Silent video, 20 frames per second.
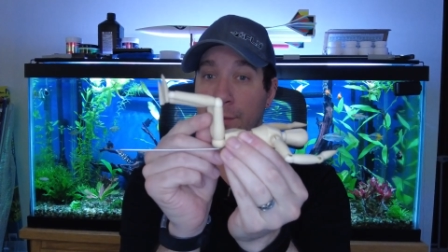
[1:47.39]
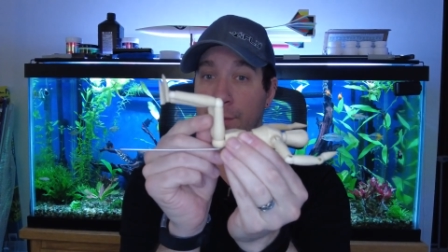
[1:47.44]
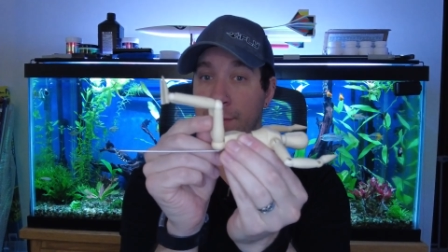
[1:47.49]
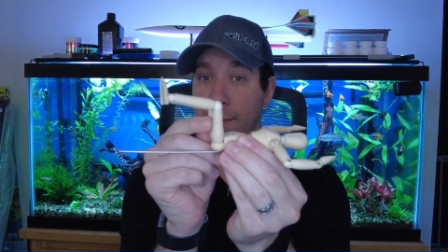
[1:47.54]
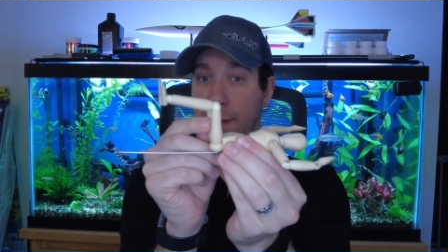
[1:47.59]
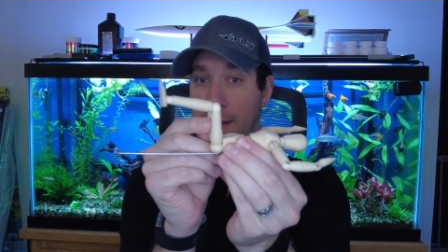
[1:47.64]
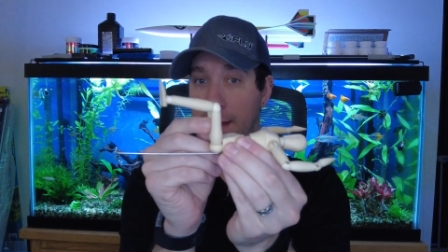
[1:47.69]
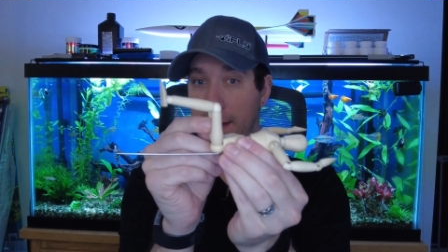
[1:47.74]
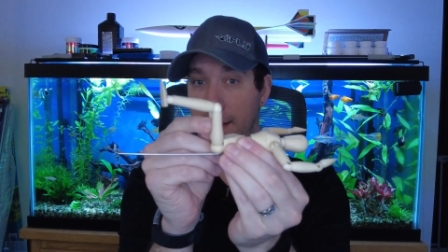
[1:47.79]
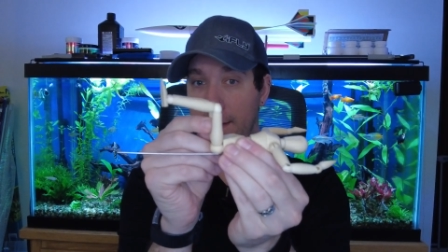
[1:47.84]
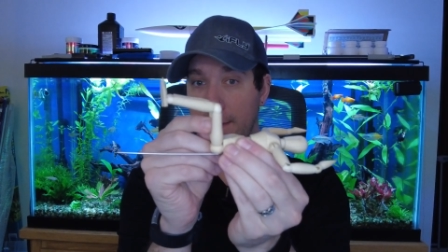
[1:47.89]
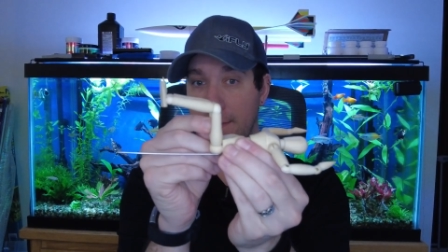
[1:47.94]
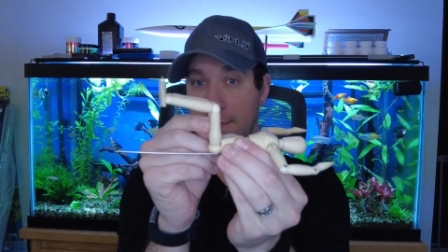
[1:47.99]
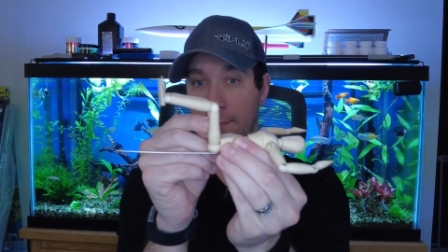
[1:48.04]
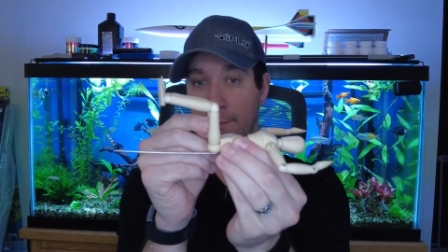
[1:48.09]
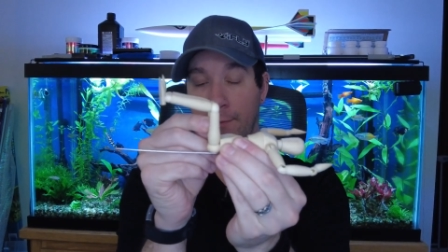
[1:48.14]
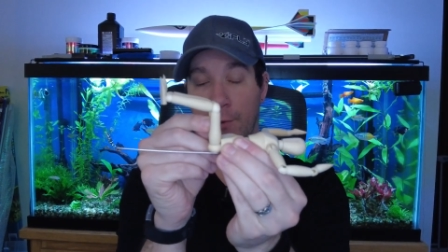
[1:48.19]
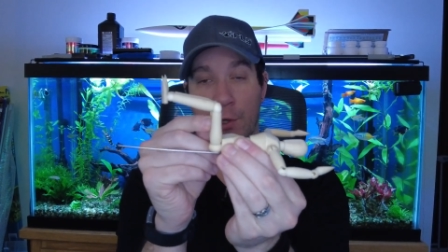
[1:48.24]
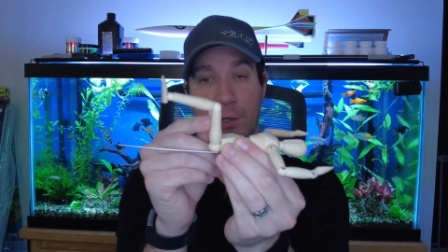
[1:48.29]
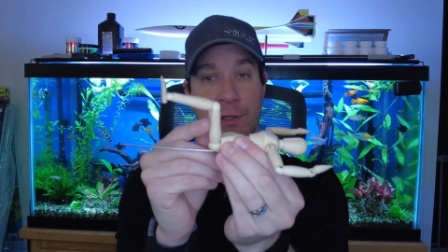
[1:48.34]
this
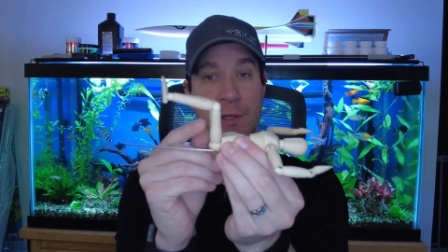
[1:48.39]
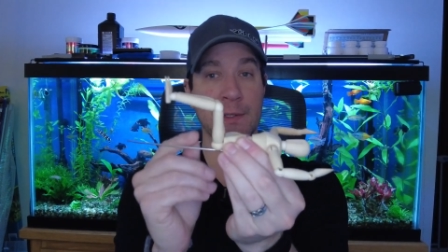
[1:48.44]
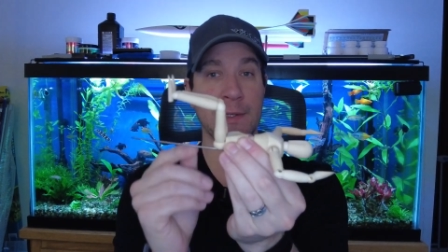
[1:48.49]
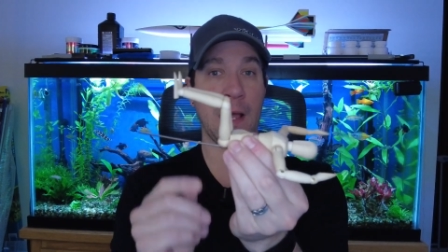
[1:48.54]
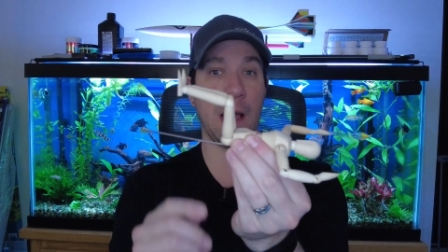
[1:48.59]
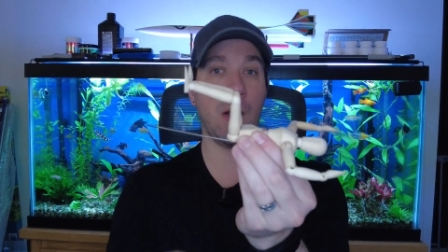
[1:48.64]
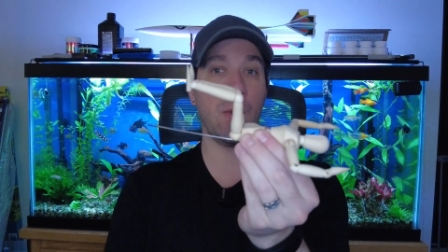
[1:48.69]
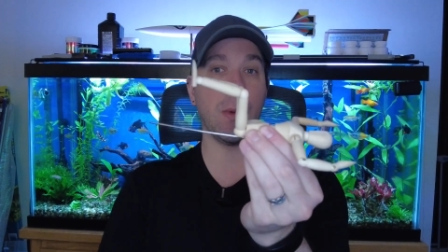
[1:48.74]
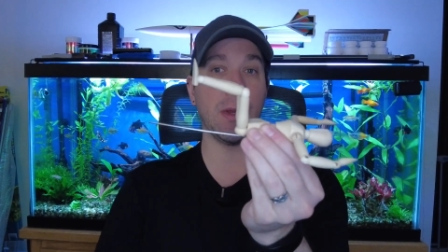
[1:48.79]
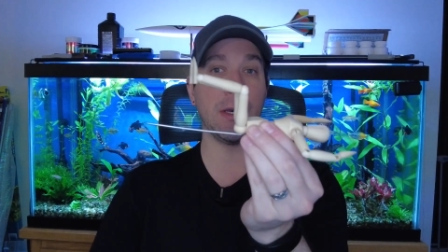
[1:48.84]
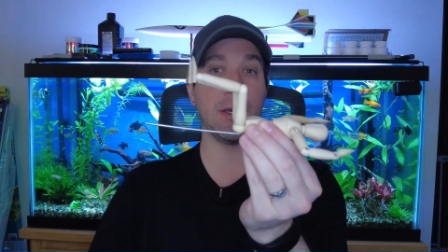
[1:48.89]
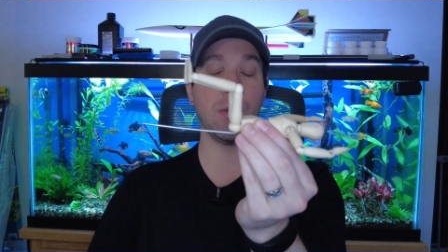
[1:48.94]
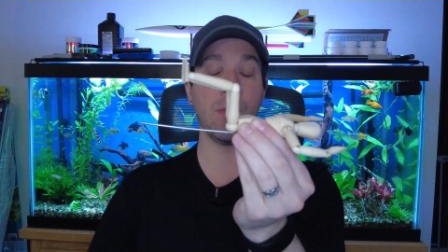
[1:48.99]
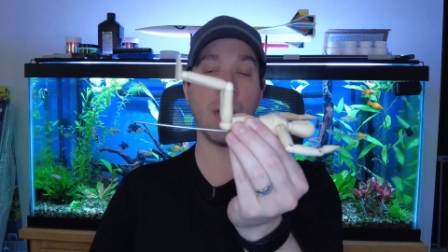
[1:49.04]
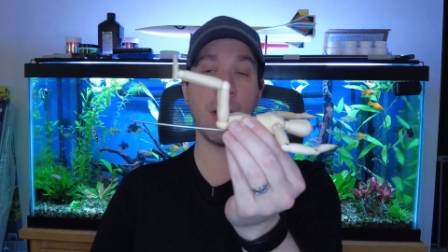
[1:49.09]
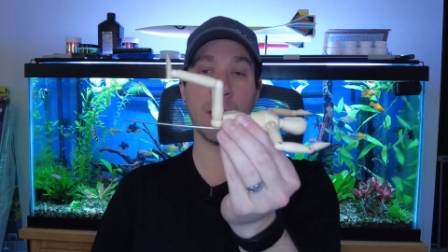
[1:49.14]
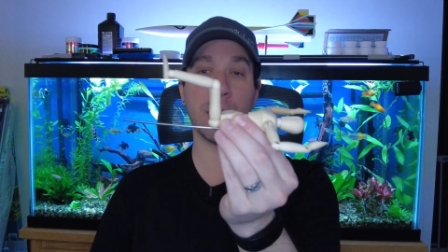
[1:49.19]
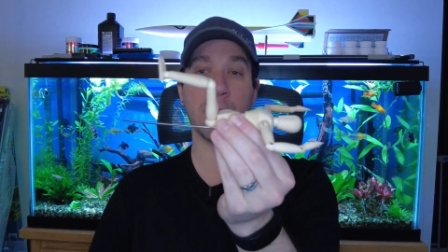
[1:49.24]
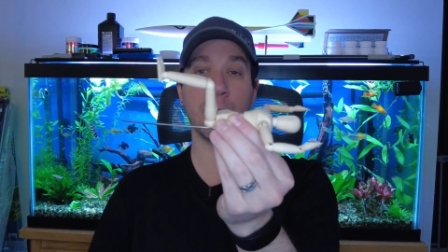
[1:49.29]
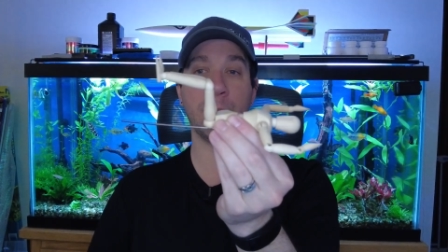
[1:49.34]
versus how we do
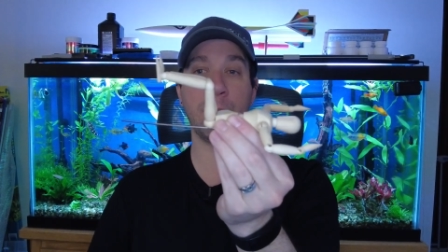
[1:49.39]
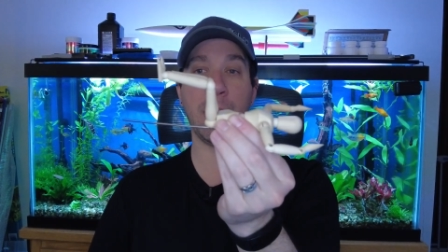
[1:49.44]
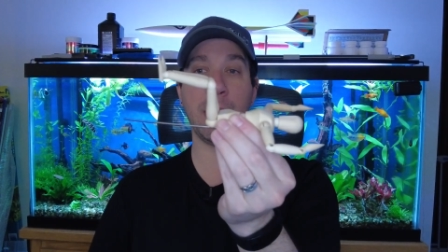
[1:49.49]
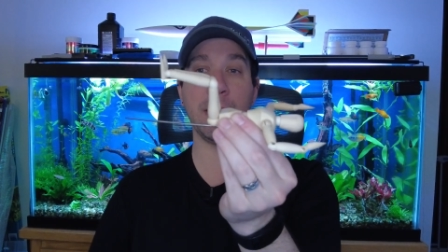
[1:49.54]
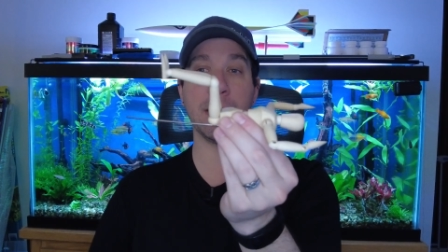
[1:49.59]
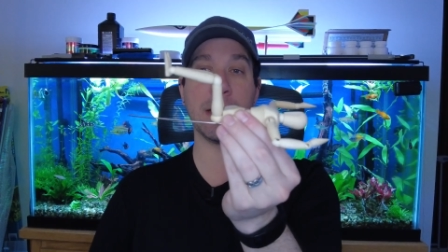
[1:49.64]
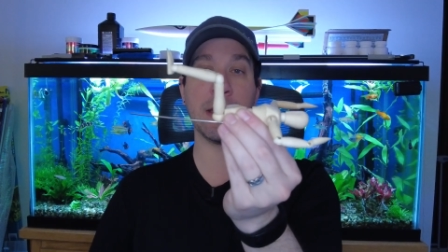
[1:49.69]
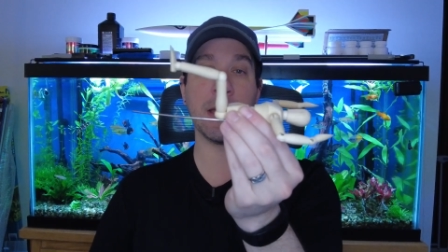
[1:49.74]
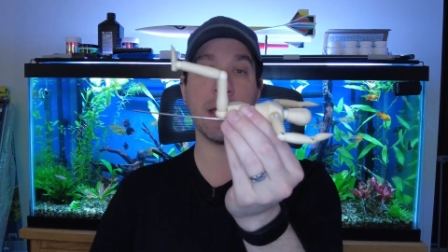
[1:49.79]
on our belly